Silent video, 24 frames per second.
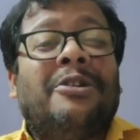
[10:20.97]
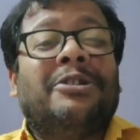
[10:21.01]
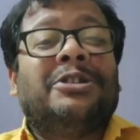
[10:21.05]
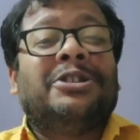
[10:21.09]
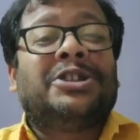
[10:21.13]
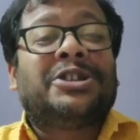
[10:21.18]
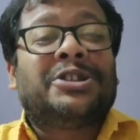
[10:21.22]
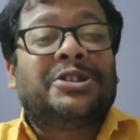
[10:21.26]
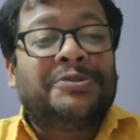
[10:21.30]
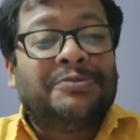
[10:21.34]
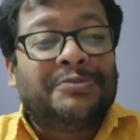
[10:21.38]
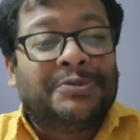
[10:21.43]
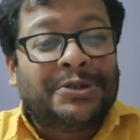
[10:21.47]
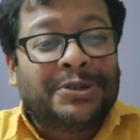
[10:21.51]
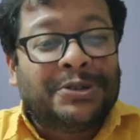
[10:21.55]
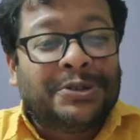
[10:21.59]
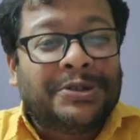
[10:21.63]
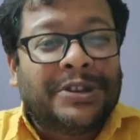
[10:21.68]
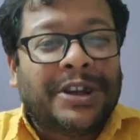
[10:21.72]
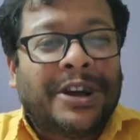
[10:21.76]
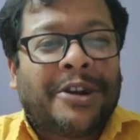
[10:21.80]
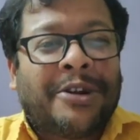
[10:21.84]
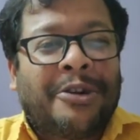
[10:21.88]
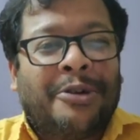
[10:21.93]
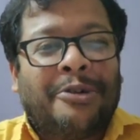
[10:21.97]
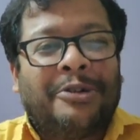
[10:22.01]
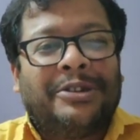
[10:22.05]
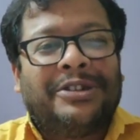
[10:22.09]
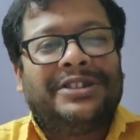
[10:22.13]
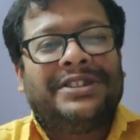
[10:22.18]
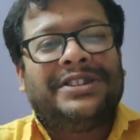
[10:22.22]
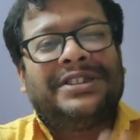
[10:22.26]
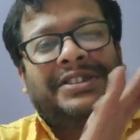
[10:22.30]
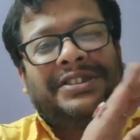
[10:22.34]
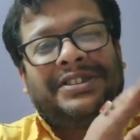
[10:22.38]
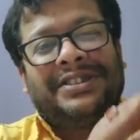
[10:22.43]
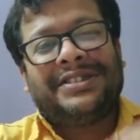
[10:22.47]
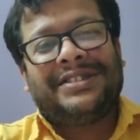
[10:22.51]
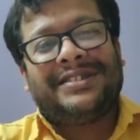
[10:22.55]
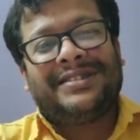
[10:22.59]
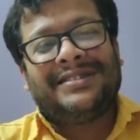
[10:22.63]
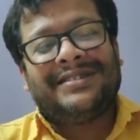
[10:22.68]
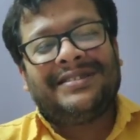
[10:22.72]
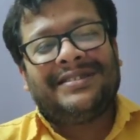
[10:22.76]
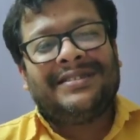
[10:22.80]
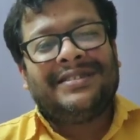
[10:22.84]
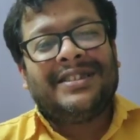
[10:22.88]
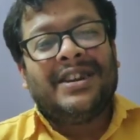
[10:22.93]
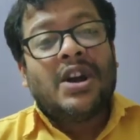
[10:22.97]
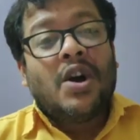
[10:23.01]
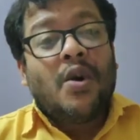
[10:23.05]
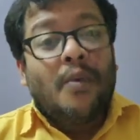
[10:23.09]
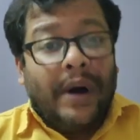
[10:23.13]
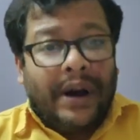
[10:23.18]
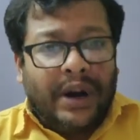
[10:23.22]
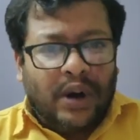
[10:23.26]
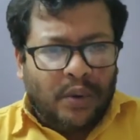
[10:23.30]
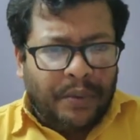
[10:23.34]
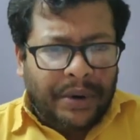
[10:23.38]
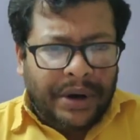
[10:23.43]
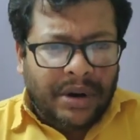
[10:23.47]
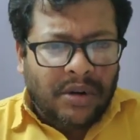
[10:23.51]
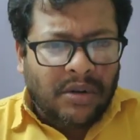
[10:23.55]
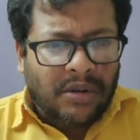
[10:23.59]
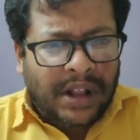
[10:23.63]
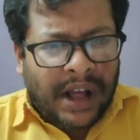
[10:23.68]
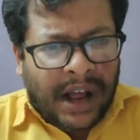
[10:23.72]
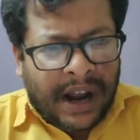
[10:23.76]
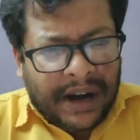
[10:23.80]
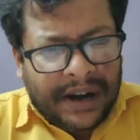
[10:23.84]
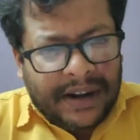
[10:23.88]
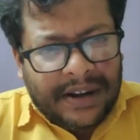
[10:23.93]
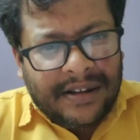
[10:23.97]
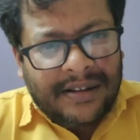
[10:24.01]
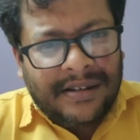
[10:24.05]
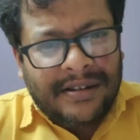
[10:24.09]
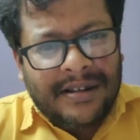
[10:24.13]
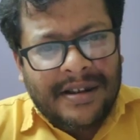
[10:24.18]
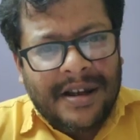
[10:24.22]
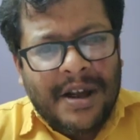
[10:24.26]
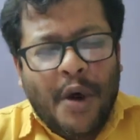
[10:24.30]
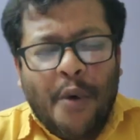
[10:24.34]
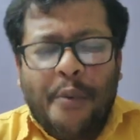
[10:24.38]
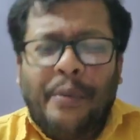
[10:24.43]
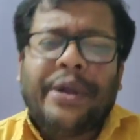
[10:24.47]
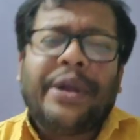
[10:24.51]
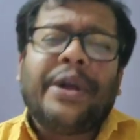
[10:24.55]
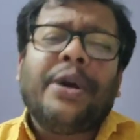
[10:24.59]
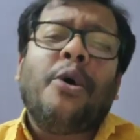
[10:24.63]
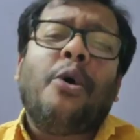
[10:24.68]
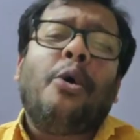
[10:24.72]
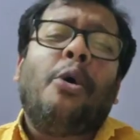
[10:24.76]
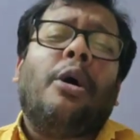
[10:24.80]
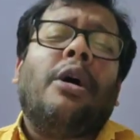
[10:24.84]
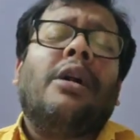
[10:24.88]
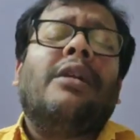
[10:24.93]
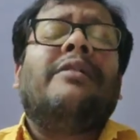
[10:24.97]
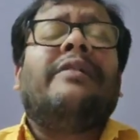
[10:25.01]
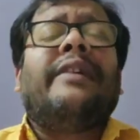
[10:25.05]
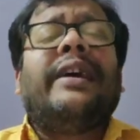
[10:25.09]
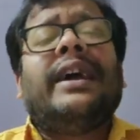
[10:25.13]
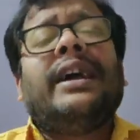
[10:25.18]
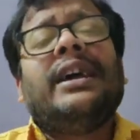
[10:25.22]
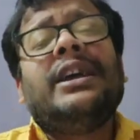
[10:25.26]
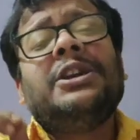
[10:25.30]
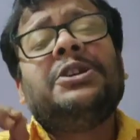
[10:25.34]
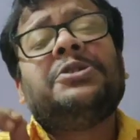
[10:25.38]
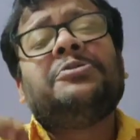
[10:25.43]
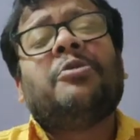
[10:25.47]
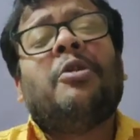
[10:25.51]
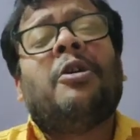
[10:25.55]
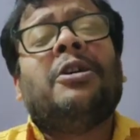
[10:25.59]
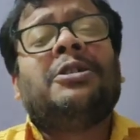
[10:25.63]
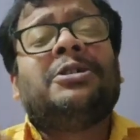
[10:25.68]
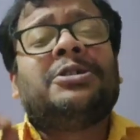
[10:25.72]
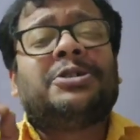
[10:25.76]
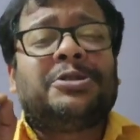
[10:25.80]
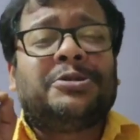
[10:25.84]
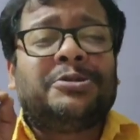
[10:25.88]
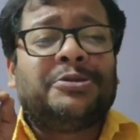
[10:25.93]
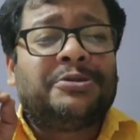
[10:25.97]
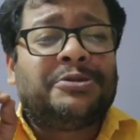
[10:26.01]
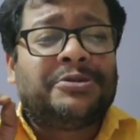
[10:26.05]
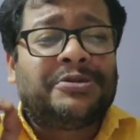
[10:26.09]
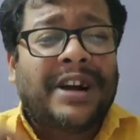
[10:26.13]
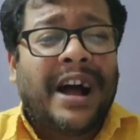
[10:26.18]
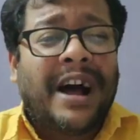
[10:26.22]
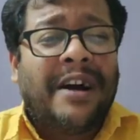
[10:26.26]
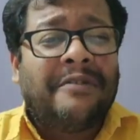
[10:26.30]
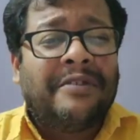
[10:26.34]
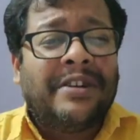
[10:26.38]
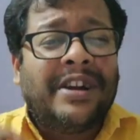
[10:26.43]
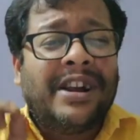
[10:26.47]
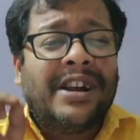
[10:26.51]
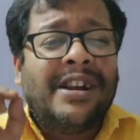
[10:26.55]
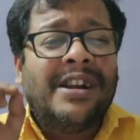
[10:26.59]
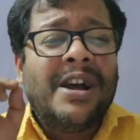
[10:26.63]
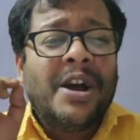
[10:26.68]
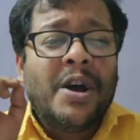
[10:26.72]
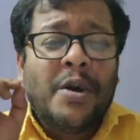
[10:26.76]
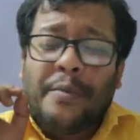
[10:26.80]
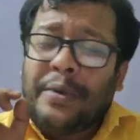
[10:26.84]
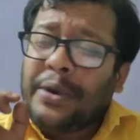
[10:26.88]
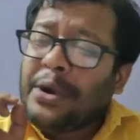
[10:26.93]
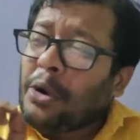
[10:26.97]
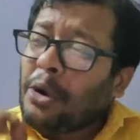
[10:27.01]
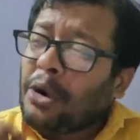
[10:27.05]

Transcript: on smoother roads. Why do we do that? We always want to drive